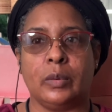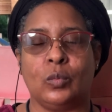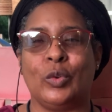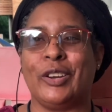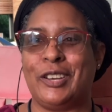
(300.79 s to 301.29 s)

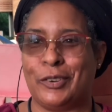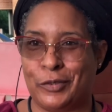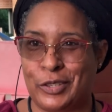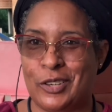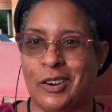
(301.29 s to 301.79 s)
We're here for
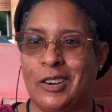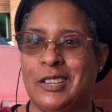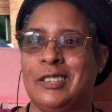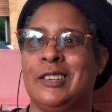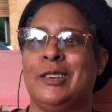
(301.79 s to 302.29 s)

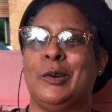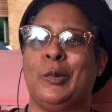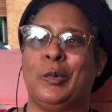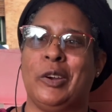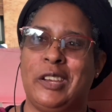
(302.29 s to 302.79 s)
yarn.
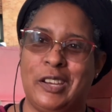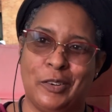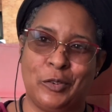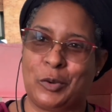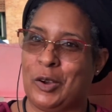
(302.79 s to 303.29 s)
We're here
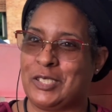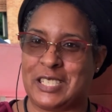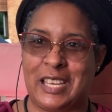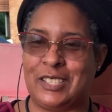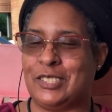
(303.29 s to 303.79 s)
for
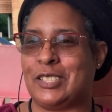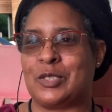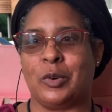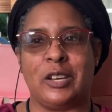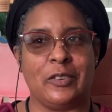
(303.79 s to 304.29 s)
crochet hooks.
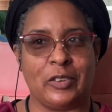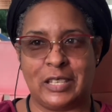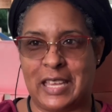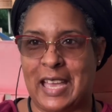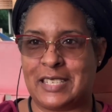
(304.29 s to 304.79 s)
We're here for the
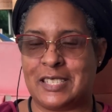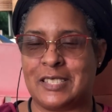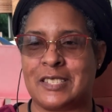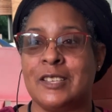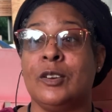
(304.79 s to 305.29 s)

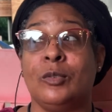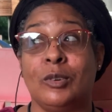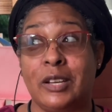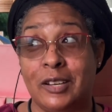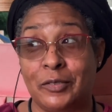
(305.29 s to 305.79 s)
gadgets. We're
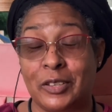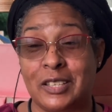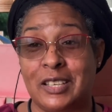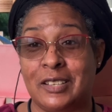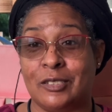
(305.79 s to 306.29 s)
here for the
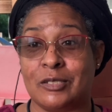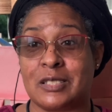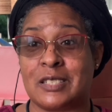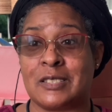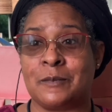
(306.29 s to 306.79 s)

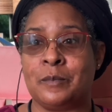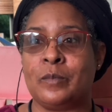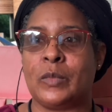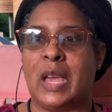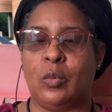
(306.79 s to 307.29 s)
giggles.
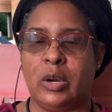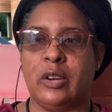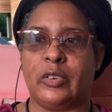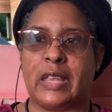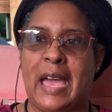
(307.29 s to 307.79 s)
And we're here
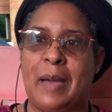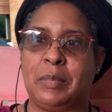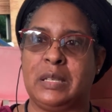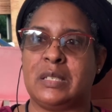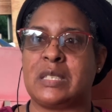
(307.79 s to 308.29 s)
for the
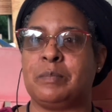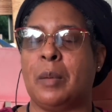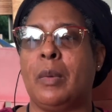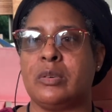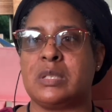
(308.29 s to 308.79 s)
happiness. But
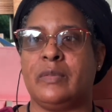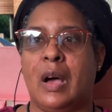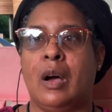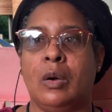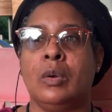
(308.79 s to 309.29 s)
most of
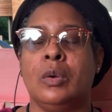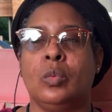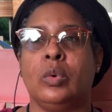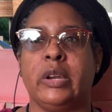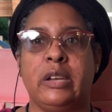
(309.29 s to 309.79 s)
all,
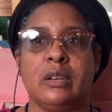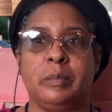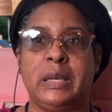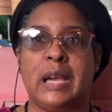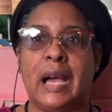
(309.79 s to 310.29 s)
we're here to
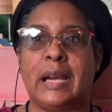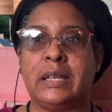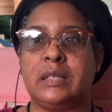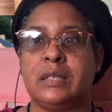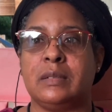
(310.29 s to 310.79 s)
be
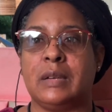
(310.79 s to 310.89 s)
kind.